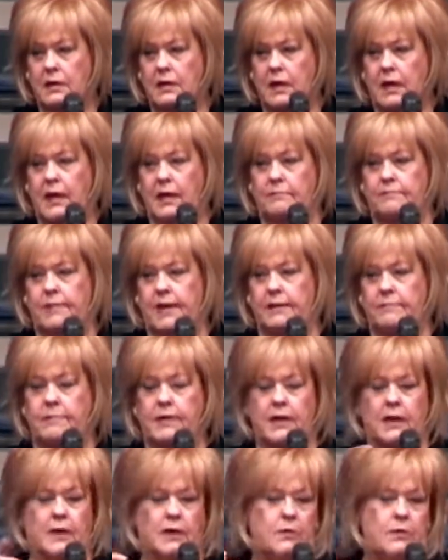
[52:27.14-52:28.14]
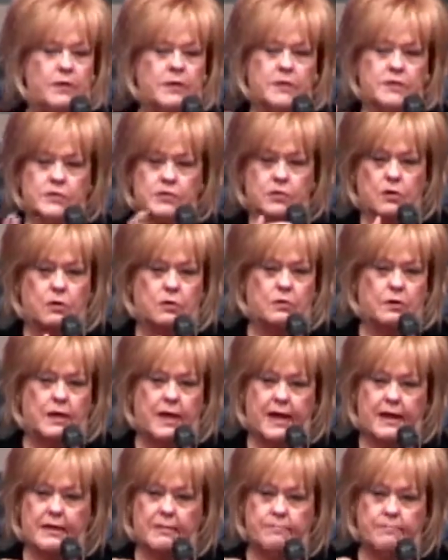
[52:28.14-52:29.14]
It made me go in a circle
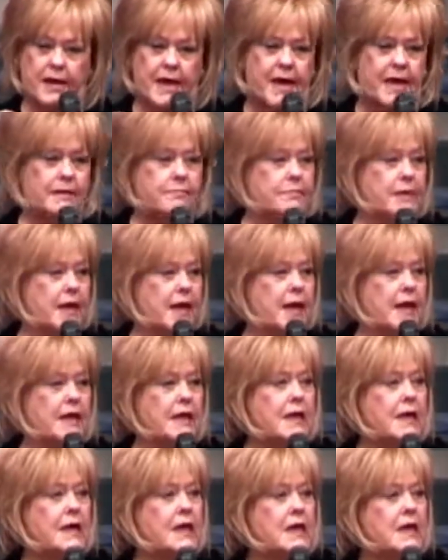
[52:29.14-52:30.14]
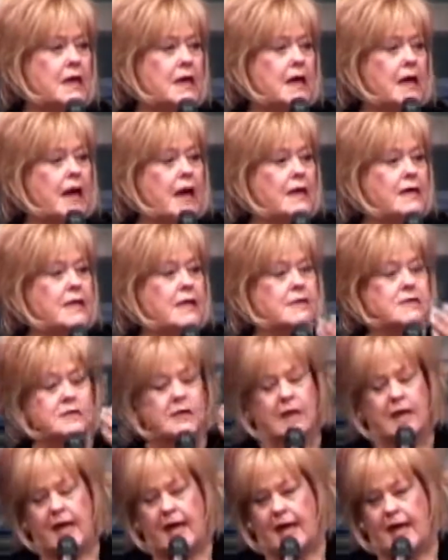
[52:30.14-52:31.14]
like a madman. And he
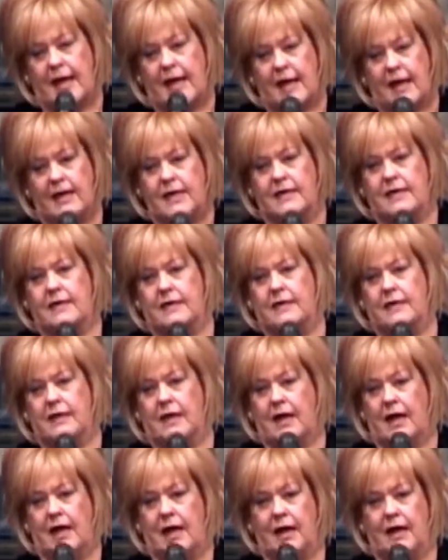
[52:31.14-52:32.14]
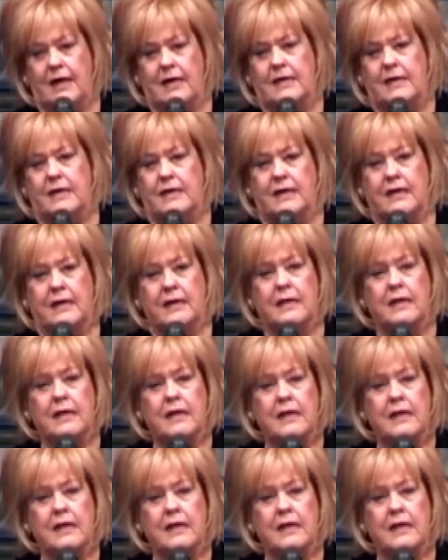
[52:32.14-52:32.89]
said, I hated it. I hated it.